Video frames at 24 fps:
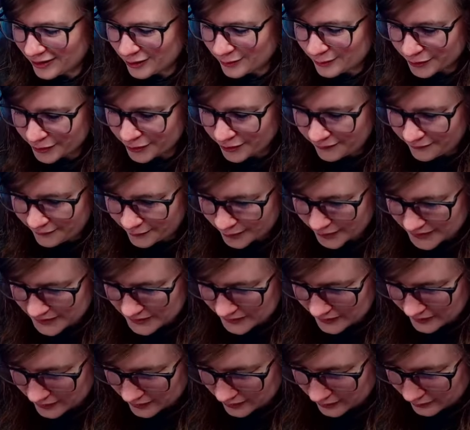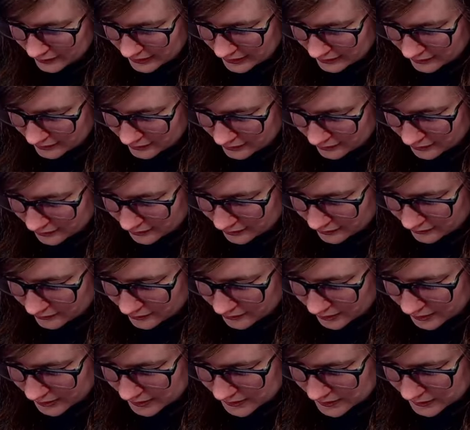brute forcing our way through
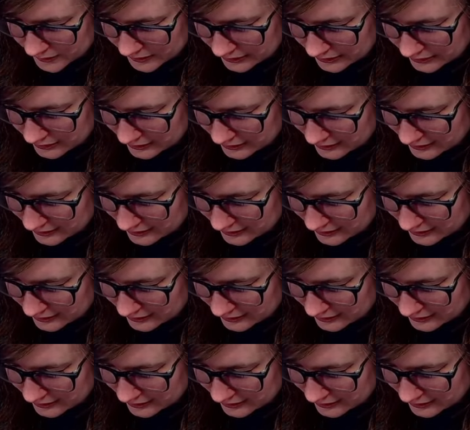this week.